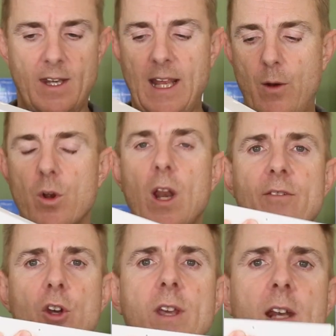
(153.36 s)
Now we'll
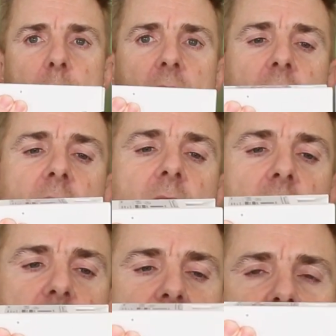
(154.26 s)
have a look in a minute
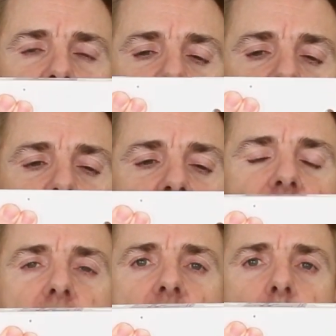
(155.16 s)
because this is going to
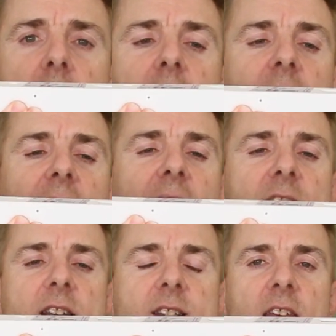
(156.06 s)
give you some
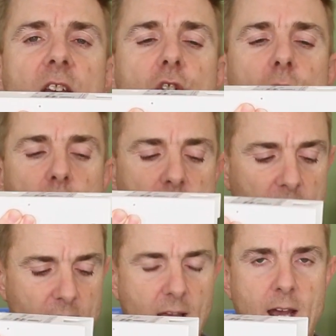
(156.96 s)
access issues,
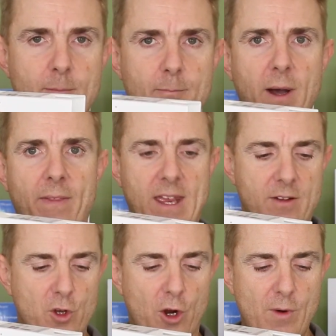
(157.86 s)
but they
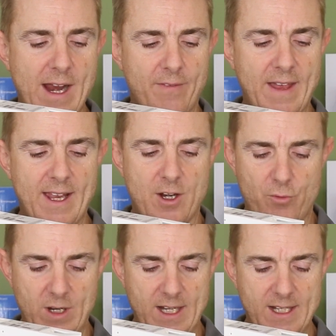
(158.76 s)
have got round that in a
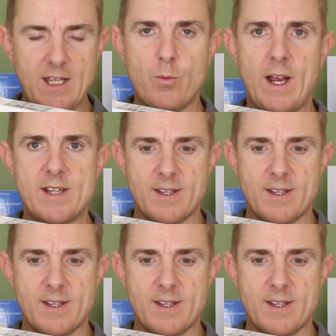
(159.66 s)
really neat way.